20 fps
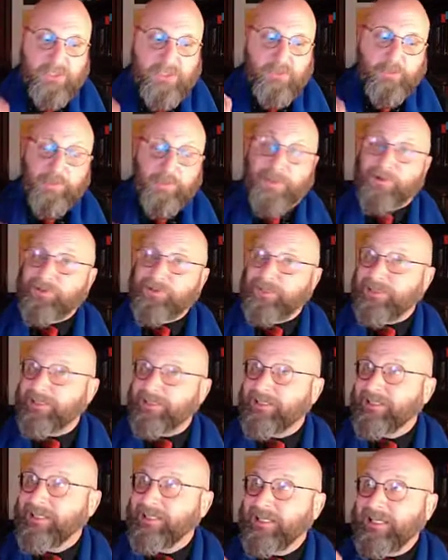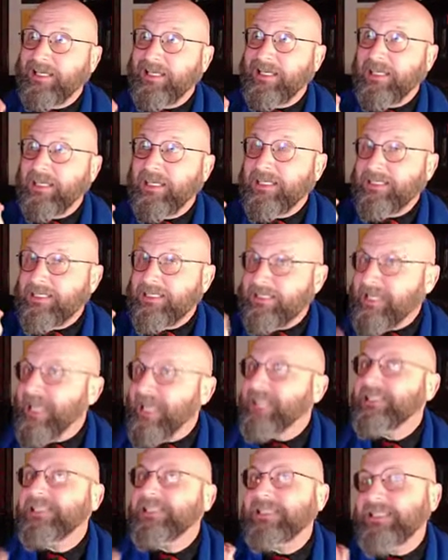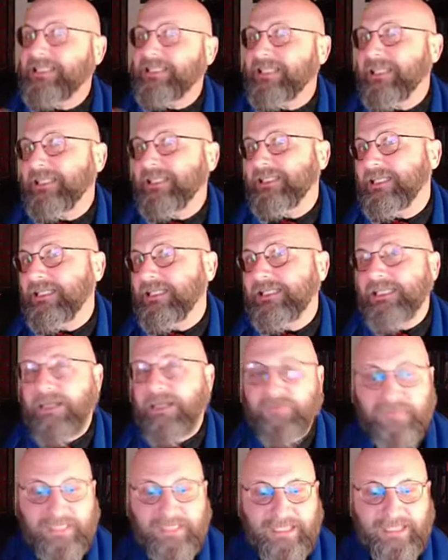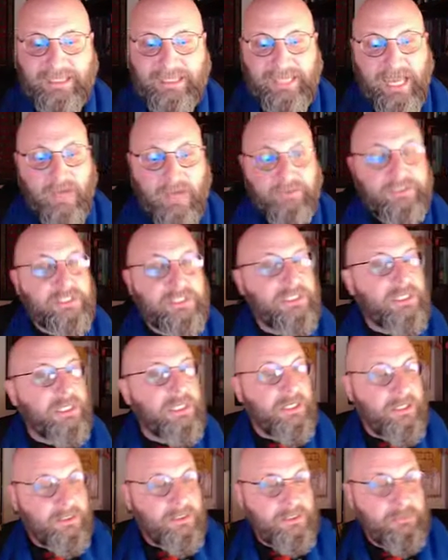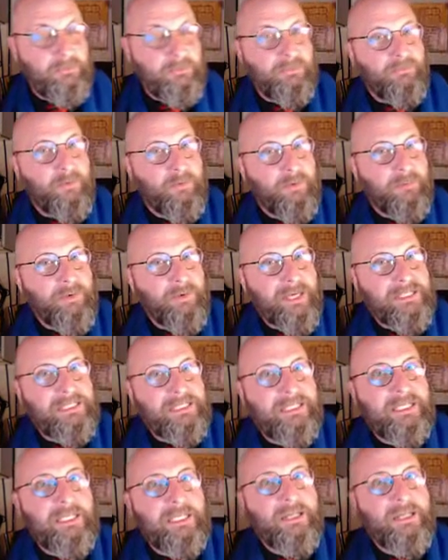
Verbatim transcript: explosion dates to 60 to 70,000 years before present.